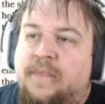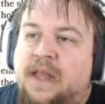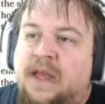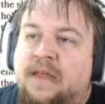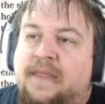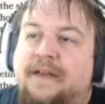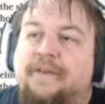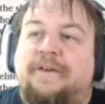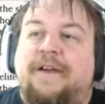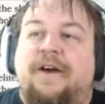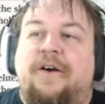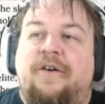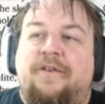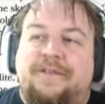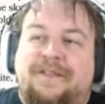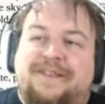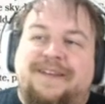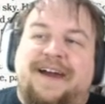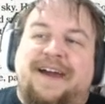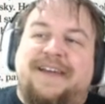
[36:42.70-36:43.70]
There we go.
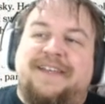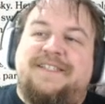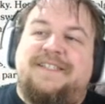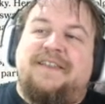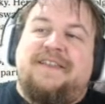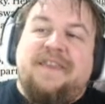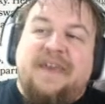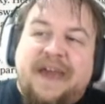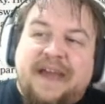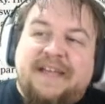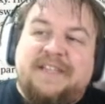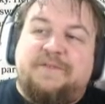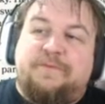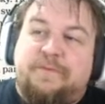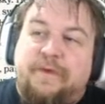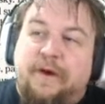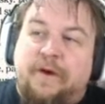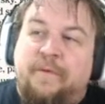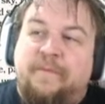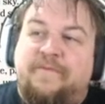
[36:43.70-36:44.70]
Dice, thanks,
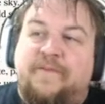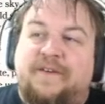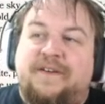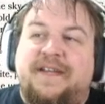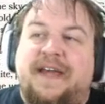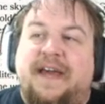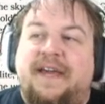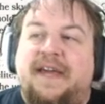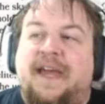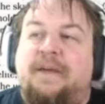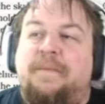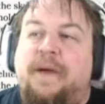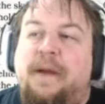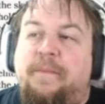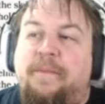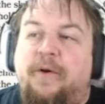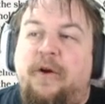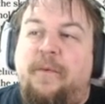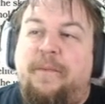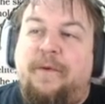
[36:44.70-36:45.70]
Rome, for taking my
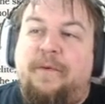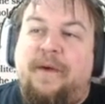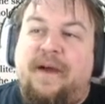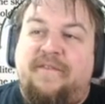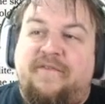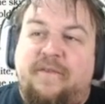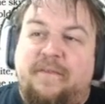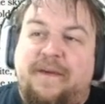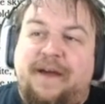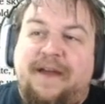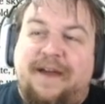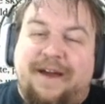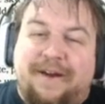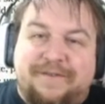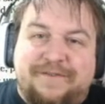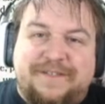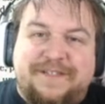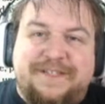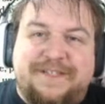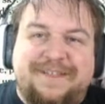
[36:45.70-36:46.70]
poop away from my
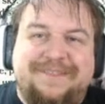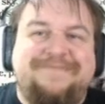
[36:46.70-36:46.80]
house.